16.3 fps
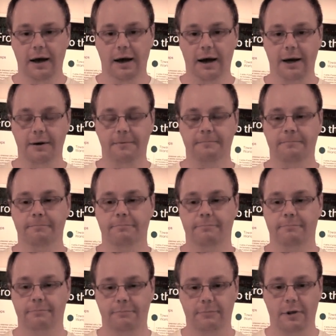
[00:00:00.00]
Um,
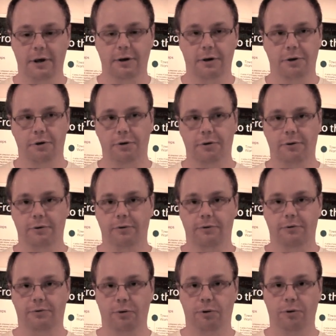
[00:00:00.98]

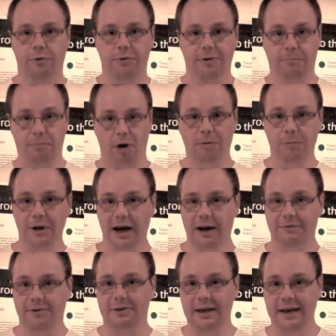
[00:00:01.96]
so the problem we
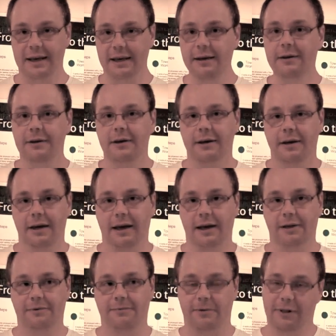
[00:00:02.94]
have today
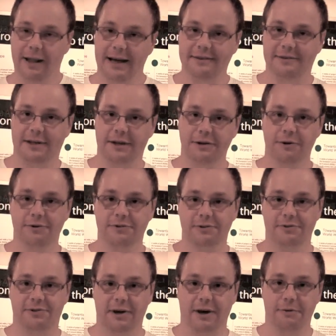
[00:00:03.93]
is for the last 10 years
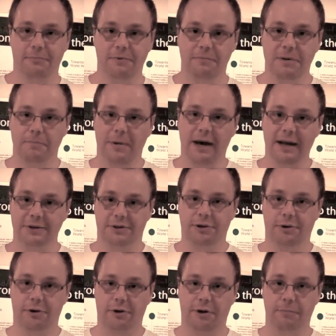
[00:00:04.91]
at CERN we've been
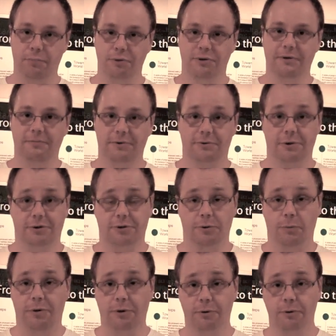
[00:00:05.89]
managing our compute
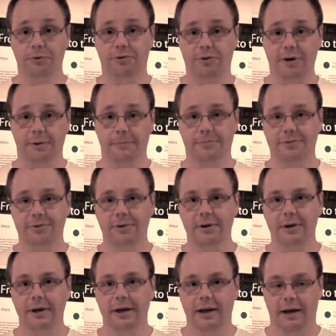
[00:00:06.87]
infrastructure with our own scripts
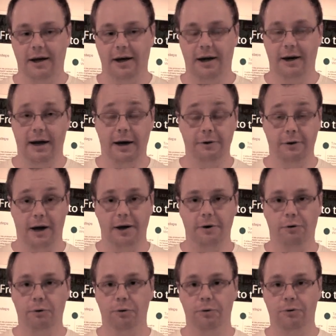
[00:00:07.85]
uh, and,
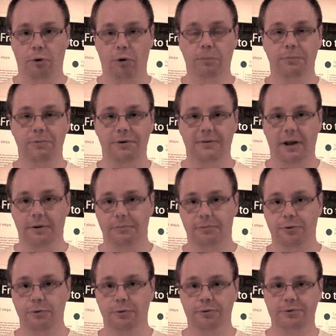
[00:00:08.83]
and, our own home
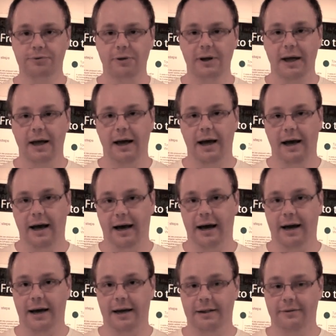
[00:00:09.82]
developed tools.
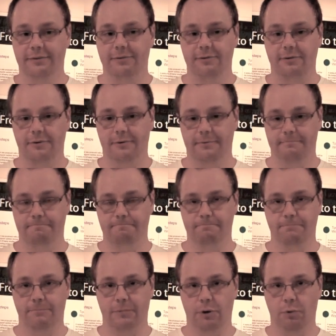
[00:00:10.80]
And
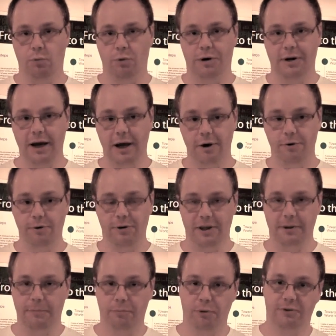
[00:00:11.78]
we're now
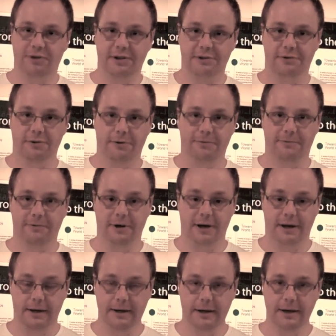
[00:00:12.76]
in the process of,
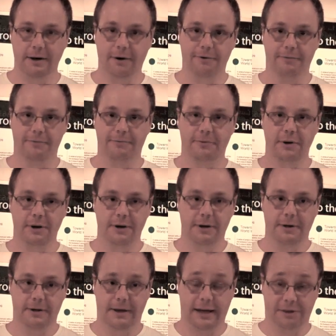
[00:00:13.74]
uh, of
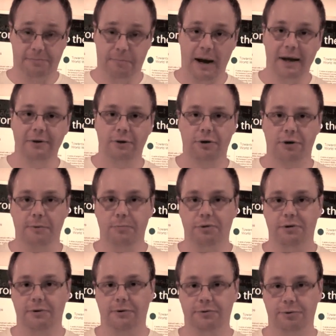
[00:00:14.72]
expanding our
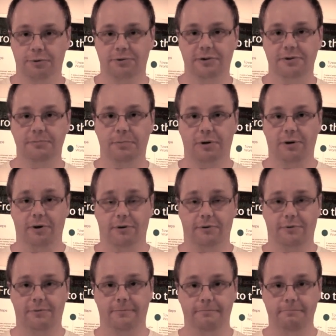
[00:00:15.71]
computing resources
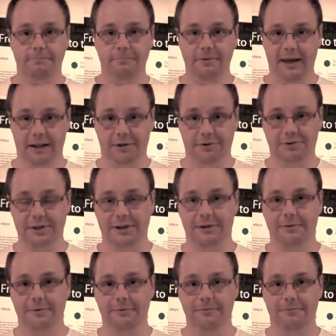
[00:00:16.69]
because
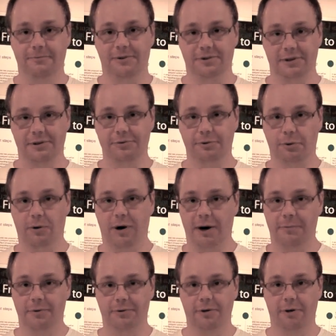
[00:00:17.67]
LHC physics
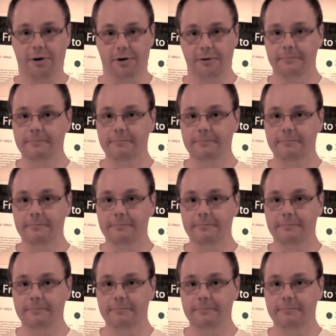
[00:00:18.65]
requirements are